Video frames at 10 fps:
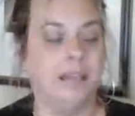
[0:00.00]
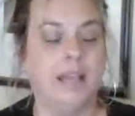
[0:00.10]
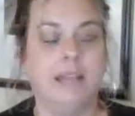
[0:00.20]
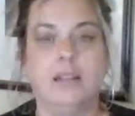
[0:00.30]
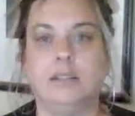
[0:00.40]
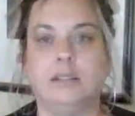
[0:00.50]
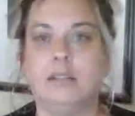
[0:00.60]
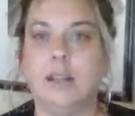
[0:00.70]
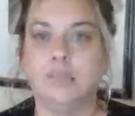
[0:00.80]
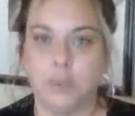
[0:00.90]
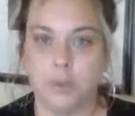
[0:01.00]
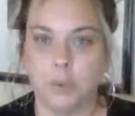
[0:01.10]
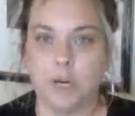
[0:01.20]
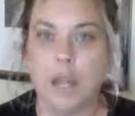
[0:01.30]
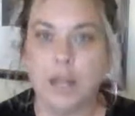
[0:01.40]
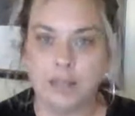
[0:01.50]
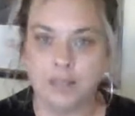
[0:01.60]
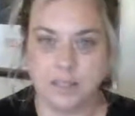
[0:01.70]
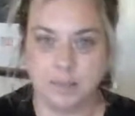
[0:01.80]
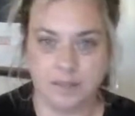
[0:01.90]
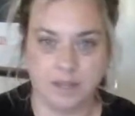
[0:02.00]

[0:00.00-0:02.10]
And if you were in some of